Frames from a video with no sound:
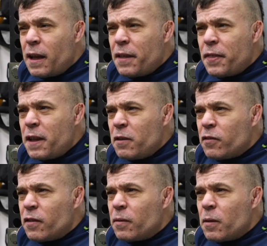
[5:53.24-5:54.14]
I think
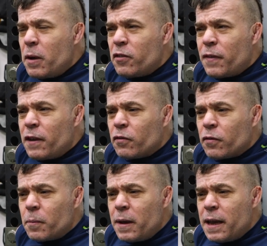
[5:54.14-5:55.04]
the motivation
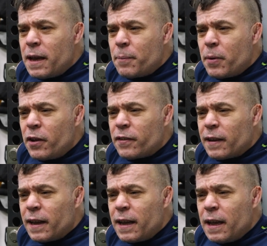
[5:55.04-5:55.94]
for me
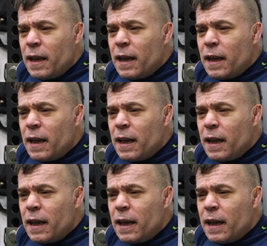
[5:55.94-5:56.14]
personally